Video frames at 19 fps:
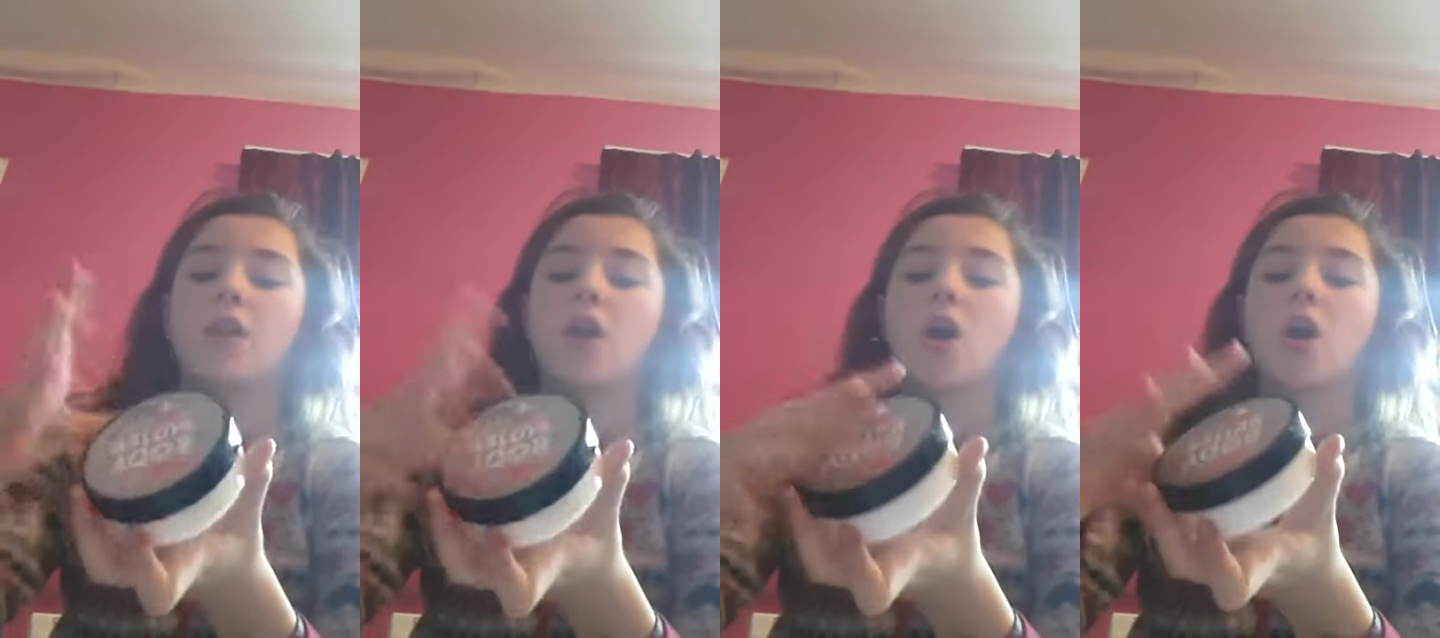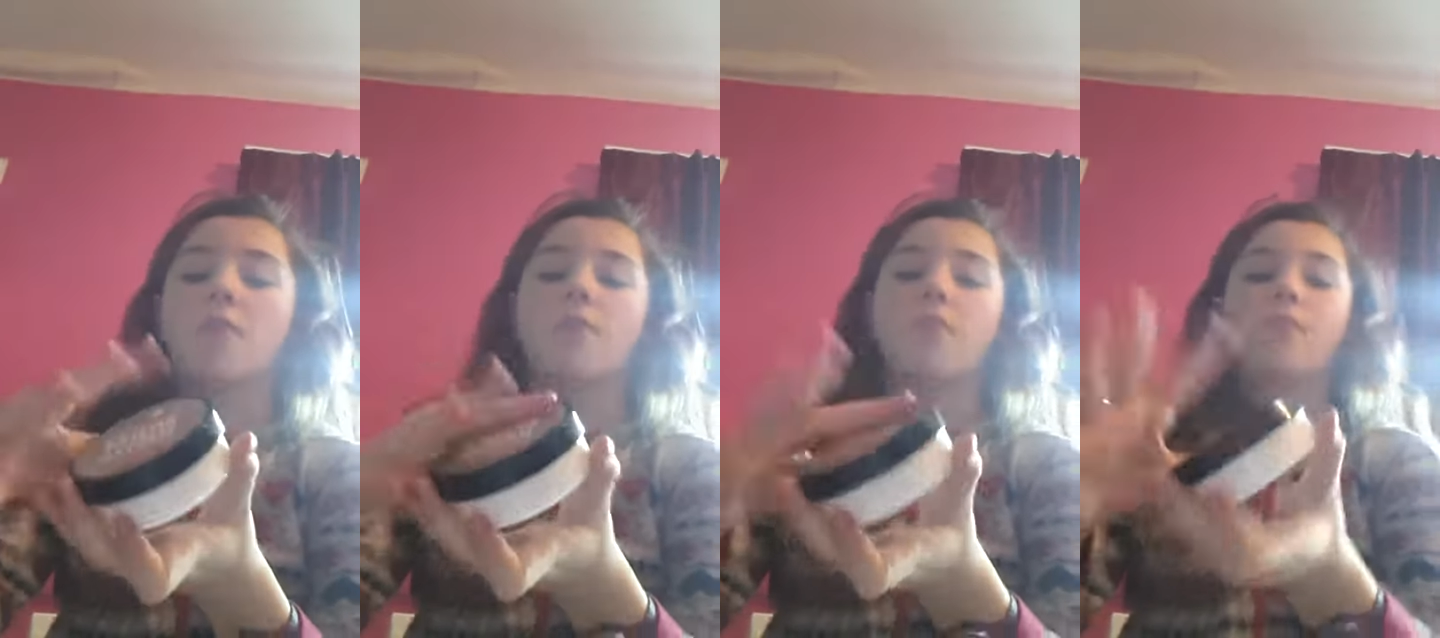
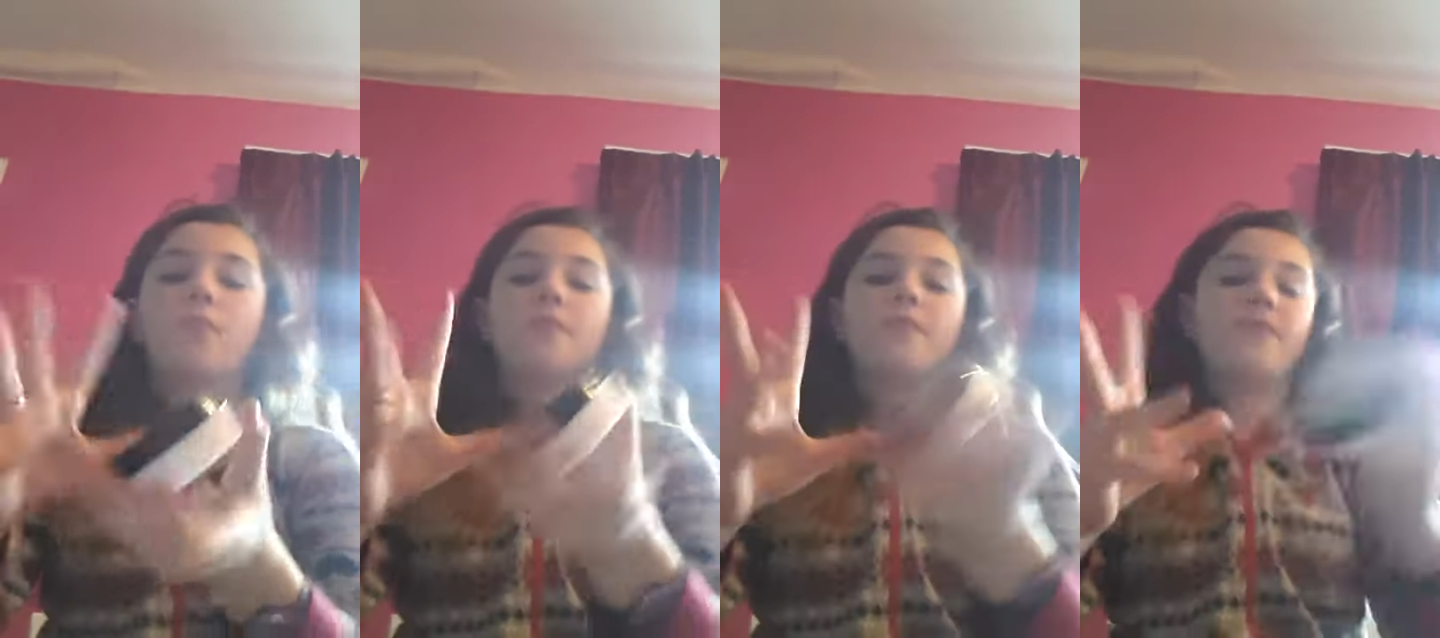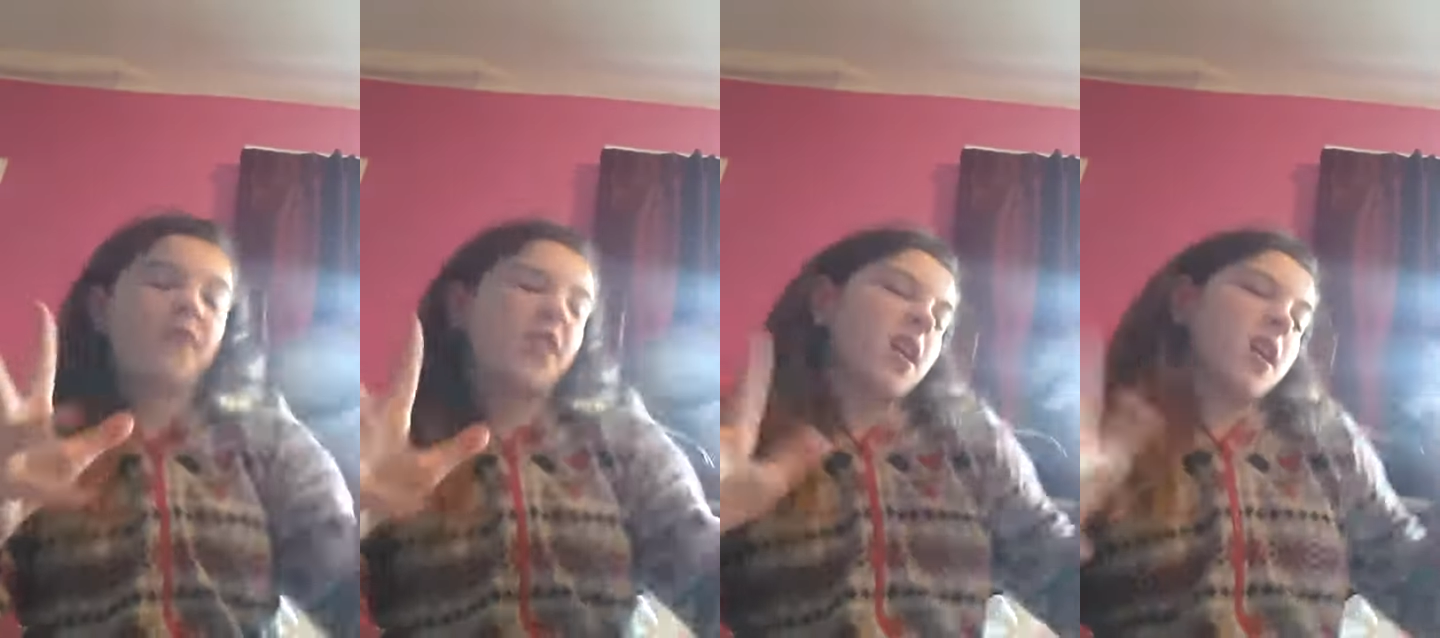cardboard
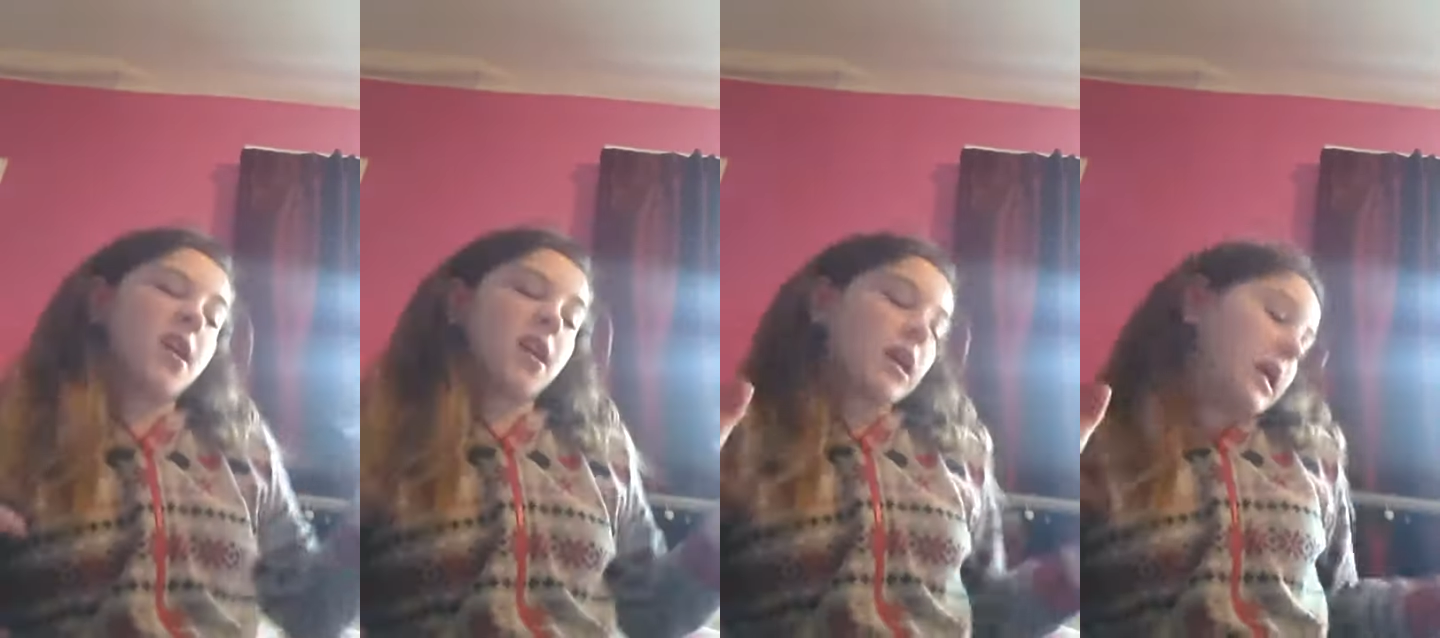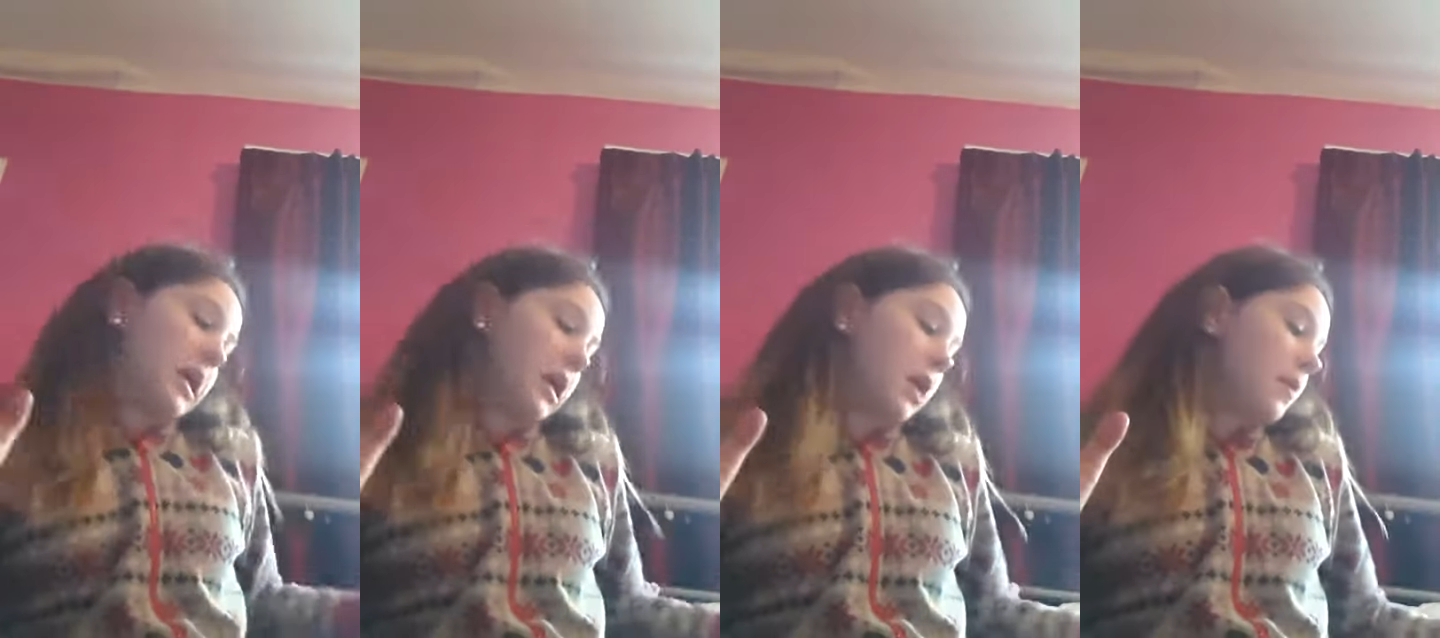thing
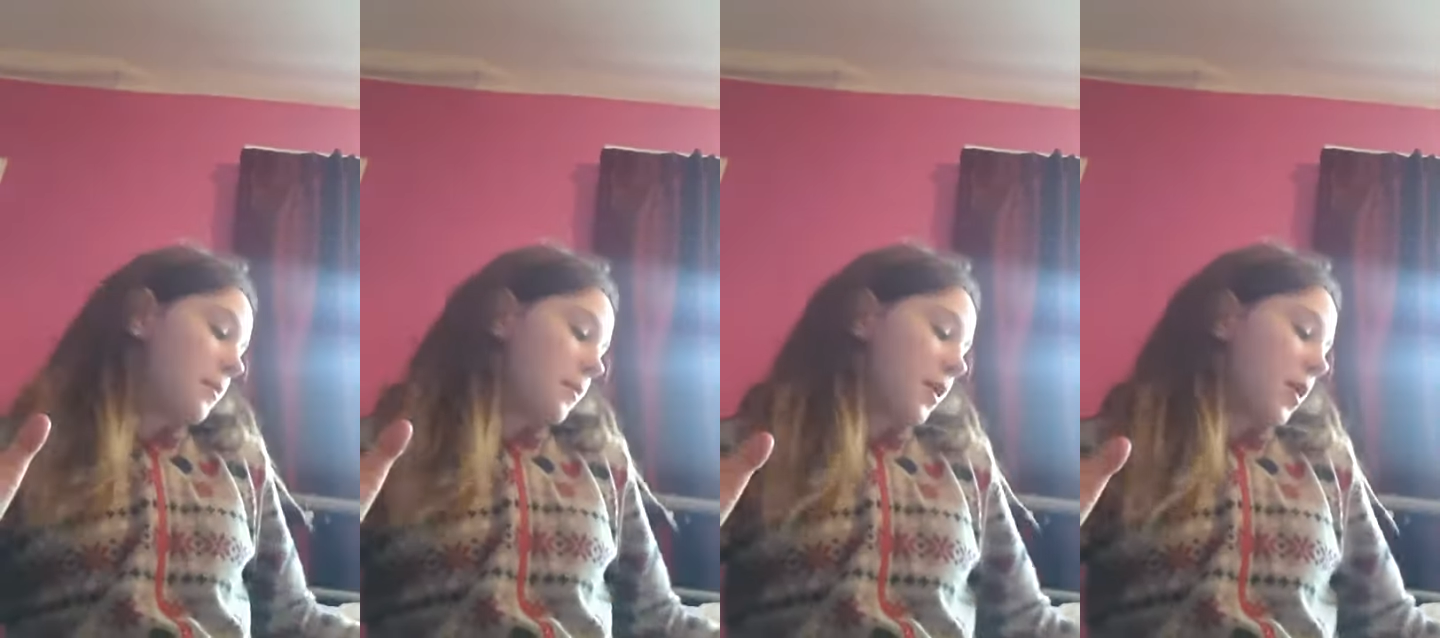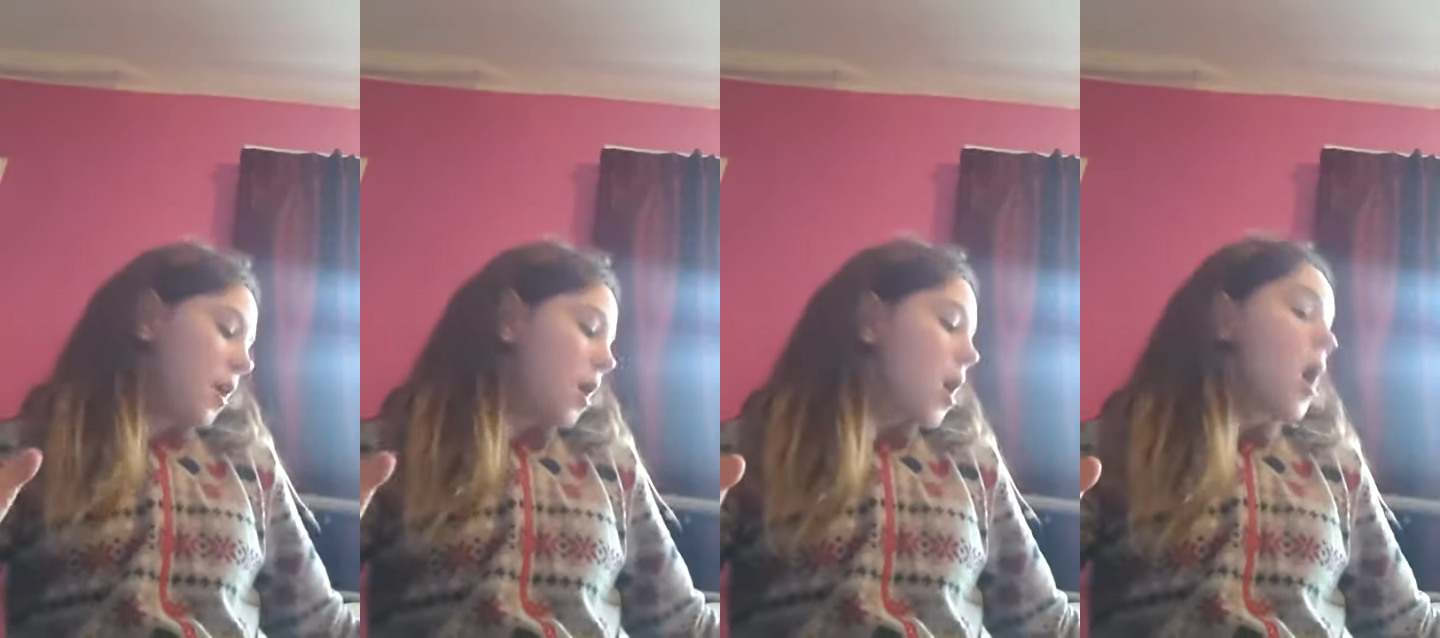in it,
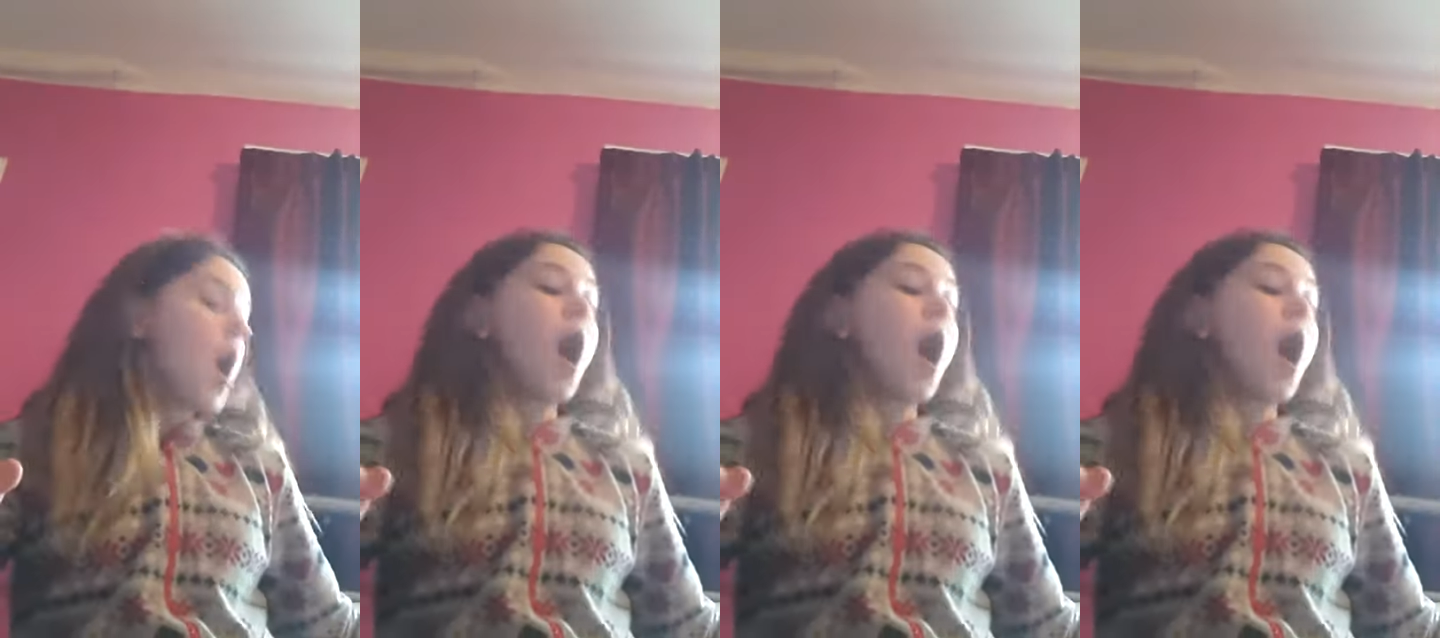but